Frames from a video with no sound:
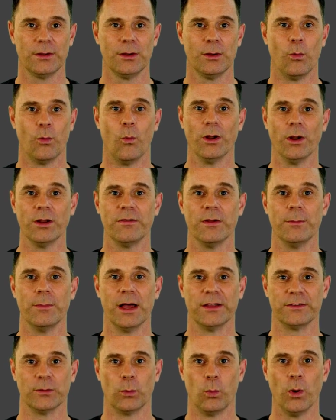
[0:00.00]
one of them
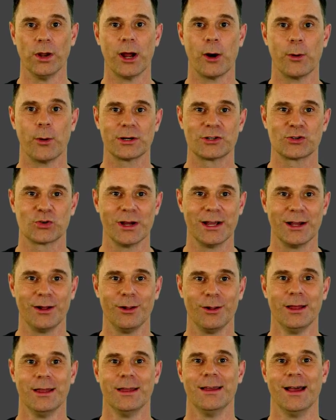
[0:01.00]
as a 1-hour trail
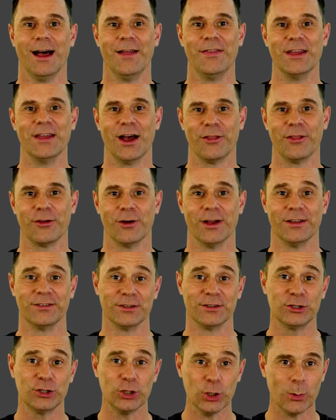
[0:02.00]
and the other as a
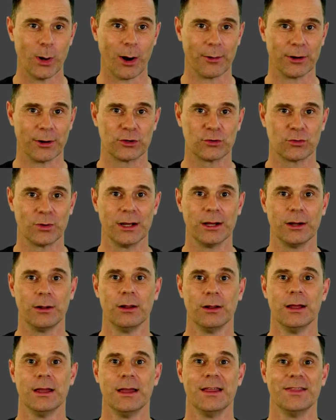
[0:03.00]
2-hour trail,
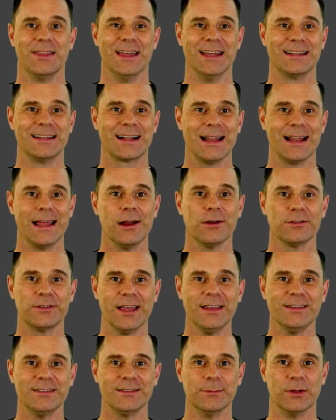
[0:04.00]
then Claire's
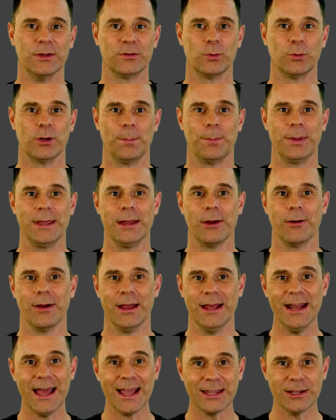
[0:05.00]
estimates would appear
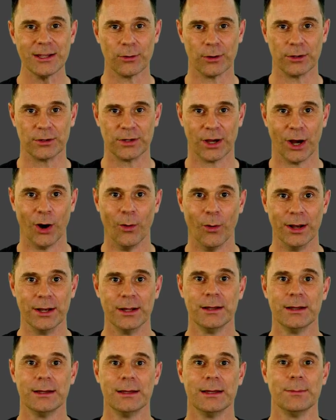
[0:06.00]
inaccurate to Owen
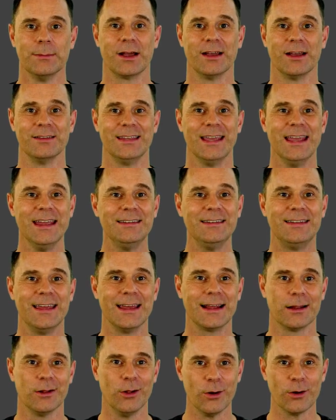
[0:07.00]
because he'd take
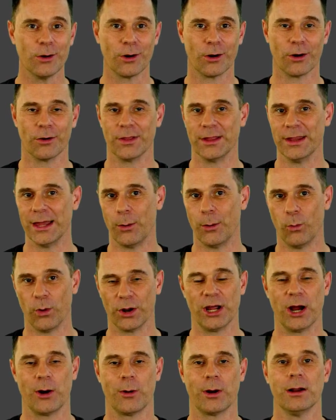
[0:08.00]
longer than that 1
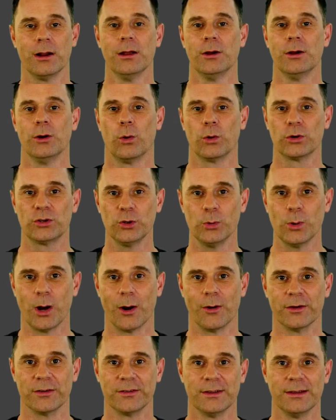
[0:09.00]
hour or 2 hours.